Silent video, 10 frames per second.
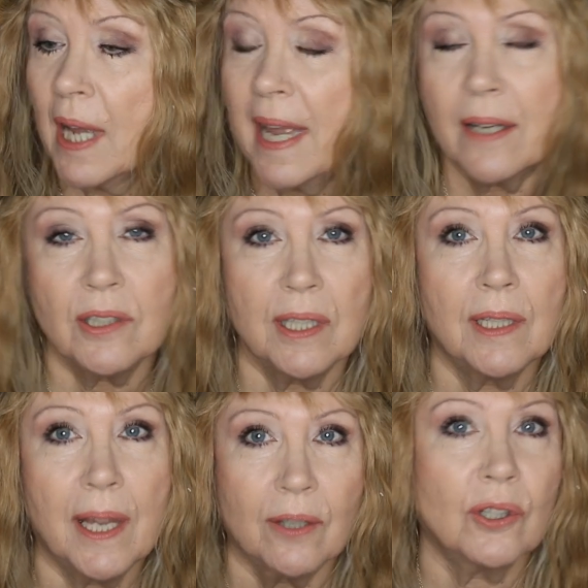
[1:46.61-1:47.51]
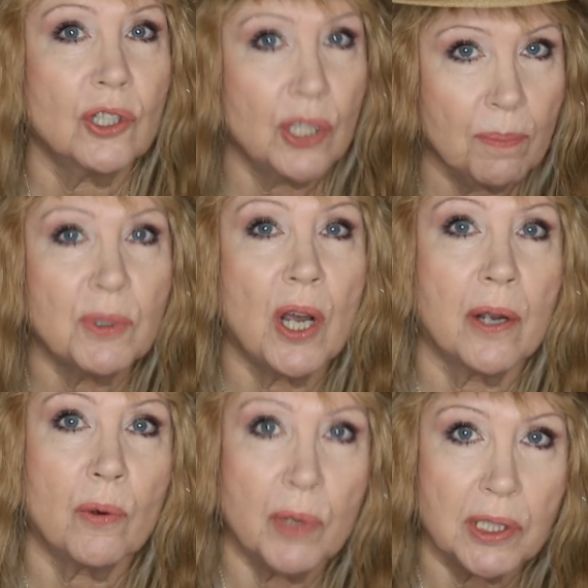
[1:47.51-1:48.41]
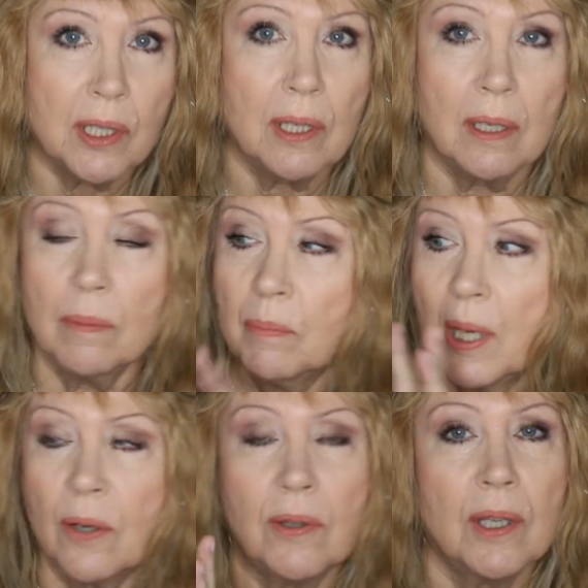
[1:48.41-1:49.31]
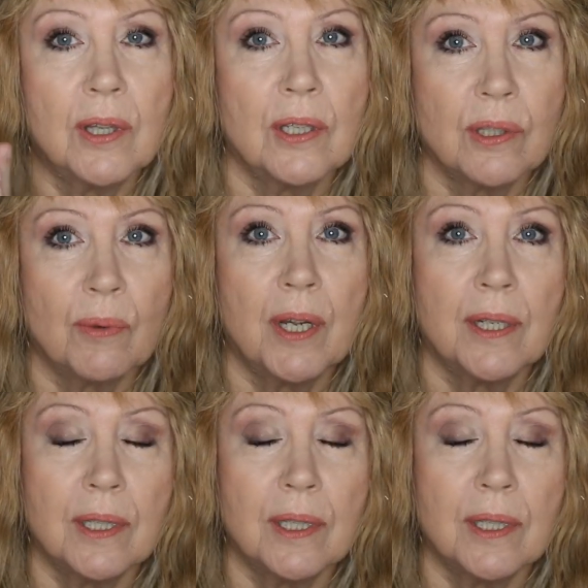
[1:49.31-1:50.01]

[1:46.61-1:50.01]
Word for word: I actually like the Sheepdog whiskey better than this one.